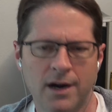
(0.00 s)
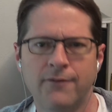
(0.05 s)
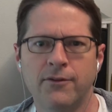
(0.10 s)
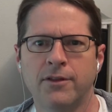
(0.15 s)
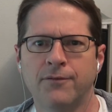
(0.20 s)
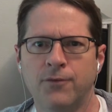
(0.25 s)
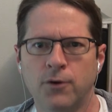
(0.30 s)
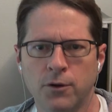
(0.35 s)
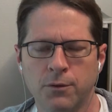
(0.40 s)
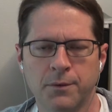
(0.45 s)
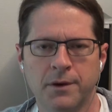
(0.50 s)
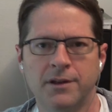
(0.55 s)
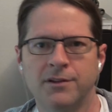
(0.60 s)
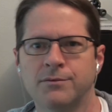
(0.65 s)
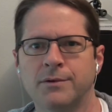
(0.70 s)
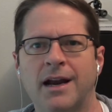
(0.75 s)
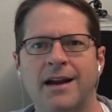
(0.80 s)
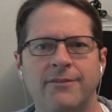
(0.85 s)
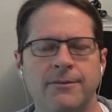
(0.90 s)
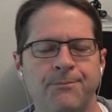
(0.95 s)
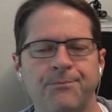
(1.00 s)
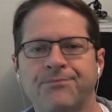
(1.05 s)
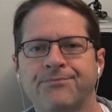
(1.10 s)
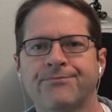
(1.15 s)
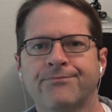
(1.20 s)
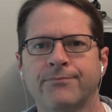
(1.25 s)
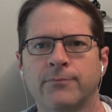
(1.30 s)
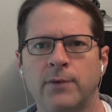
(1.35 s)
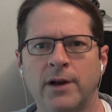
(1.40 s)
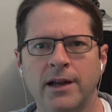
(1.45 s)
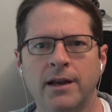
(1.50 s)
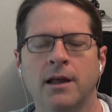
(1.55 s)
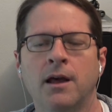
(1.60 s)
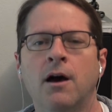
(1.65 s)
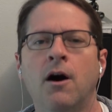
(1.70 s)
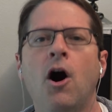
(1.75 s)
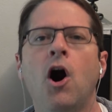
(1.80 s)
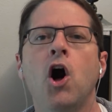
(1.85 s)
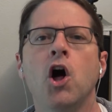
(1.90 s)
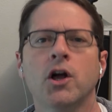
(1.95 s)
whatever the fourth one is, whatever, right?
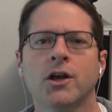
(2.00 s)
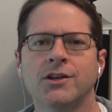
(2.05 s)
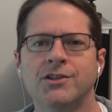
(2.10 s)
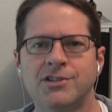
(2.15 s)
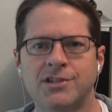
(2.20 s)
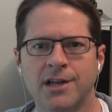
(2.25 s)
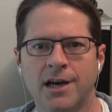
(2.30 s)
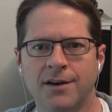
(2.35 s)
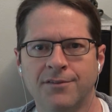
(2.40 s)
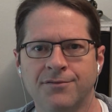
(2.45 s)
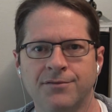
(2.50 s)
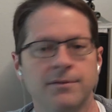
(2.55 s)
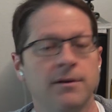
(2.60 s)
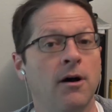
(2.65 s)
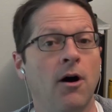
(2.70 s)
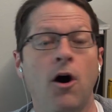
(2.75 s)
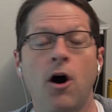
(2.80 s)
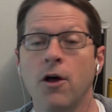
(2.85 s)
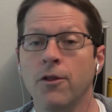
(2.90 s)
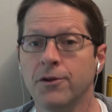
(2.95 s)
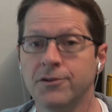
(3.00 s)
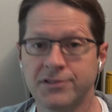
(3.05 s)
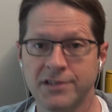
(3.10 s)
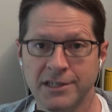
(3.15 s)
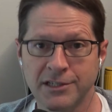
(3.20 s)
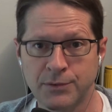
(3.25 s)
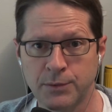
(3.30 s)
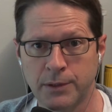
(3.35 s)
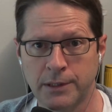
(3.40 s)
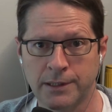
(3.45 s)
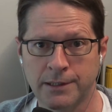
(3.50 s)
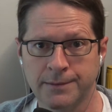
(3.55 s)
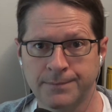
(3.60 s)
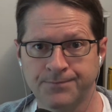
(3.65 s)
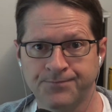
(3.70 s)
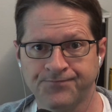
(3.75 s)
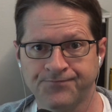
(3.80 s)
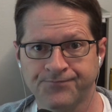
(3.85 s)
All good stuff. All those things work.